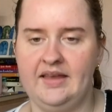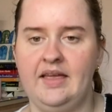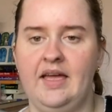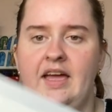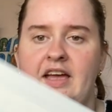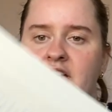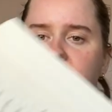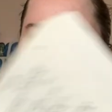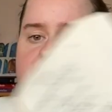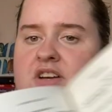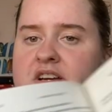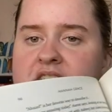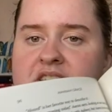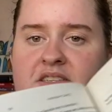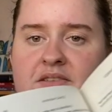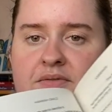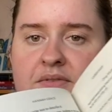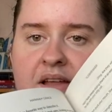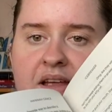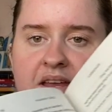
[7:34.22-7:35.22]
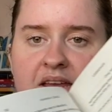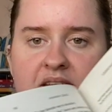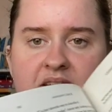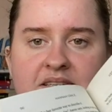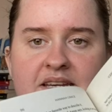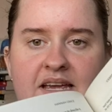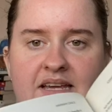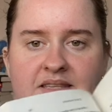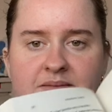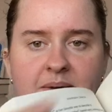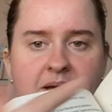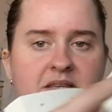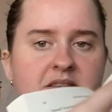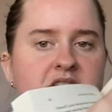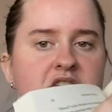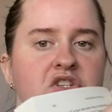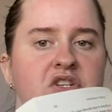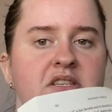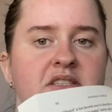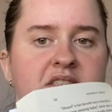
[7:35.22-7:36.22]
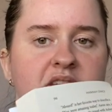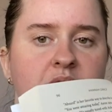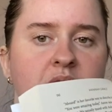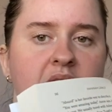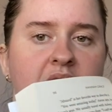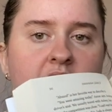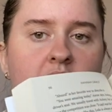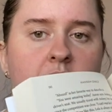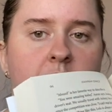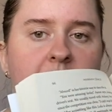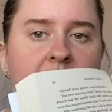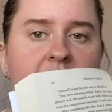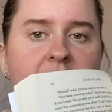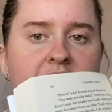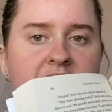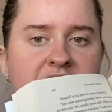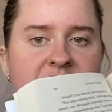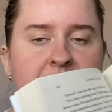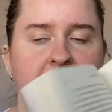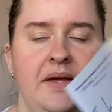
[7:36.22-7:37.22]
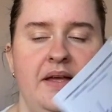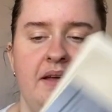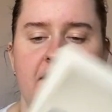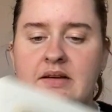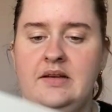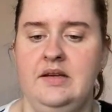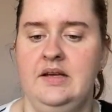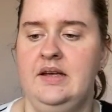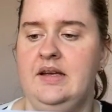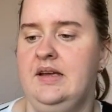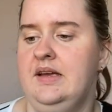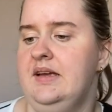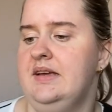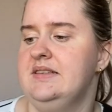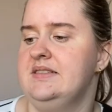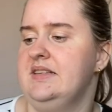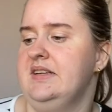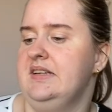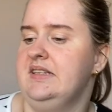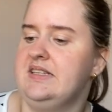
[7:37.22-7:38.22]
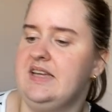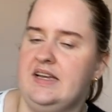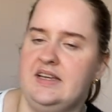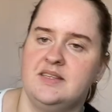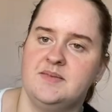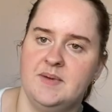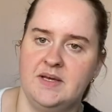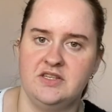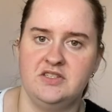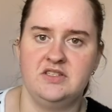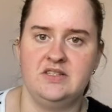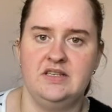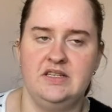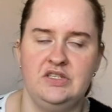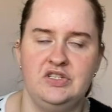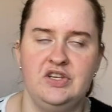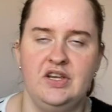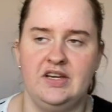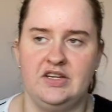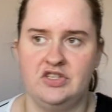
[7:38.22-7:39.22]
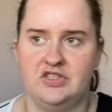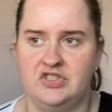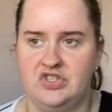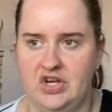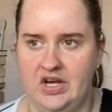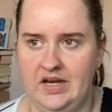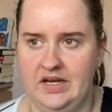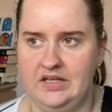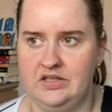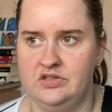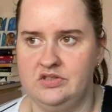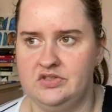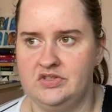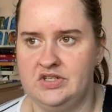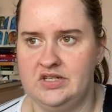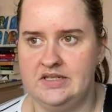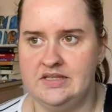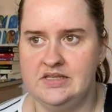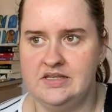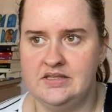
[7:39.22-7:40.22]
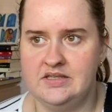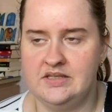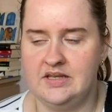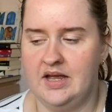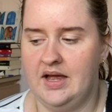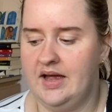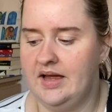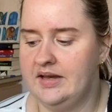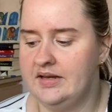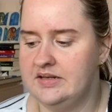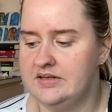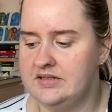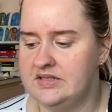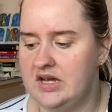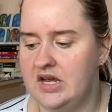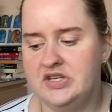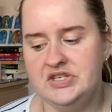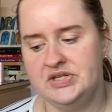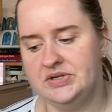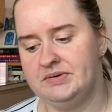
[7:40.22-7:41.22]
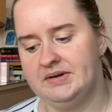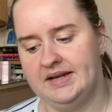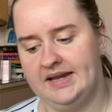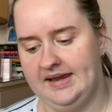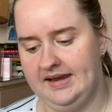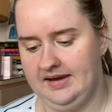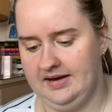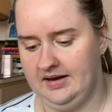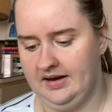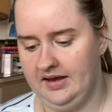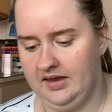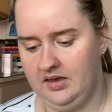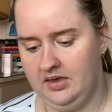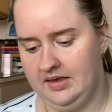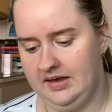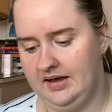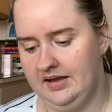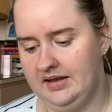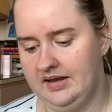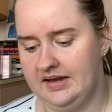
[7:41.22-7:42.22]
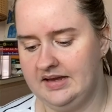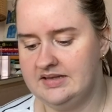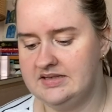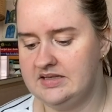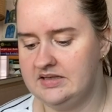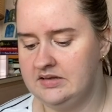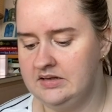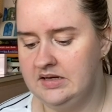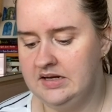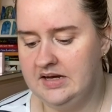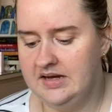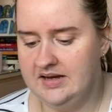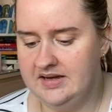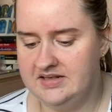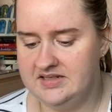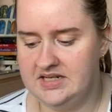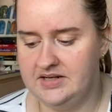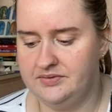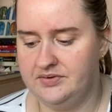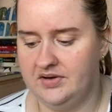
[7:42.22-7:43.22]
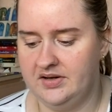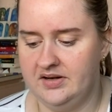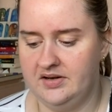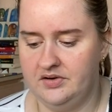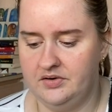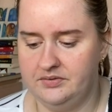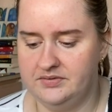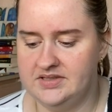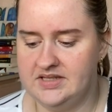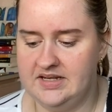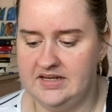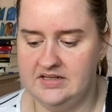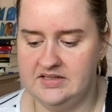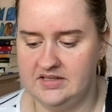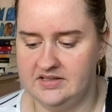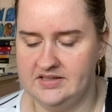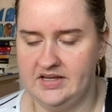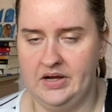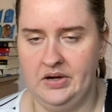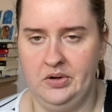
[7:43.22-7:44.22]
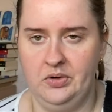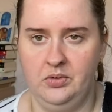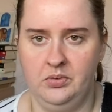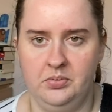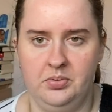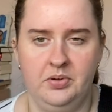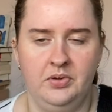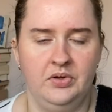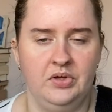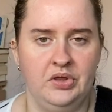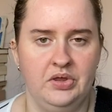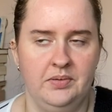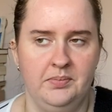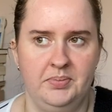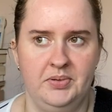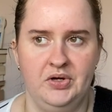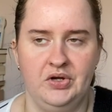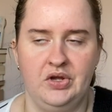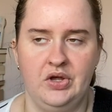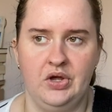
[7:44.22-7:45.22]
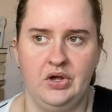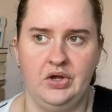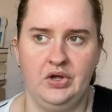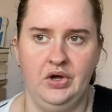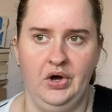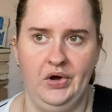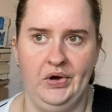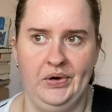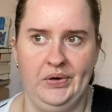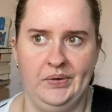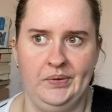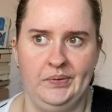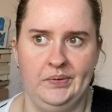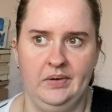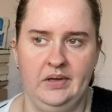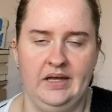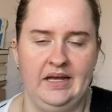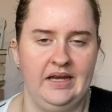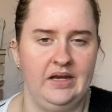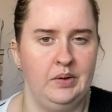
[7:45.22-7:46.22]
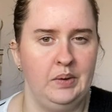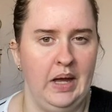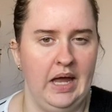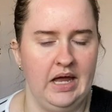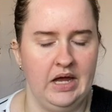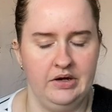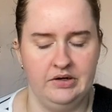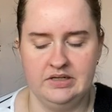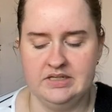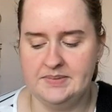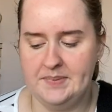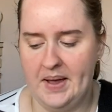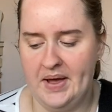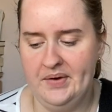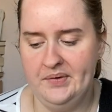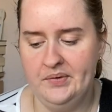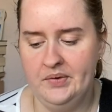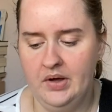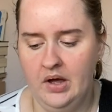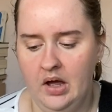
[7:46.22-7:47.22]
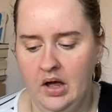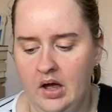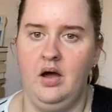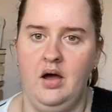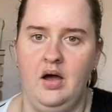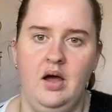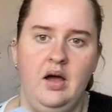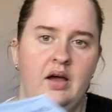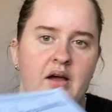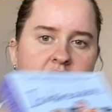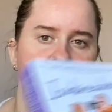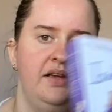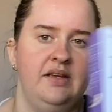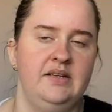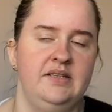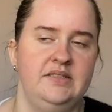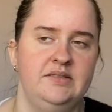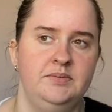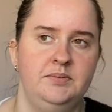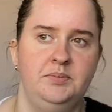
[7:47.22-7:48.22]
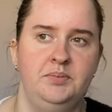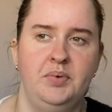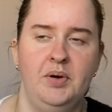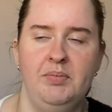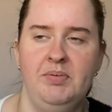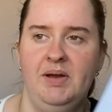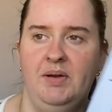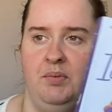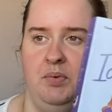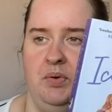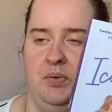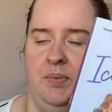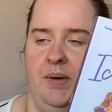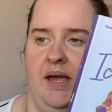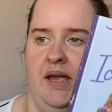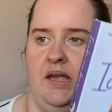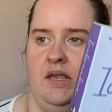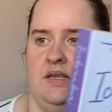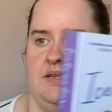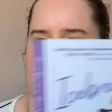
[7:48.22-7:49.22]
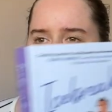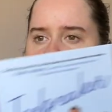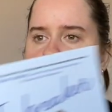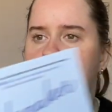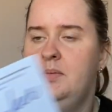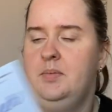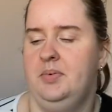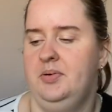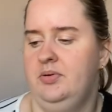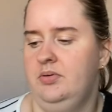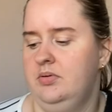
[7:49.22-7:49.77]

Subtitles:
extracts of like text messages. So like up here is where it's like text message exchanges. And I do really like that. Like, it's different, and obviously it does help the book go like quicker as well. I probably will pick this up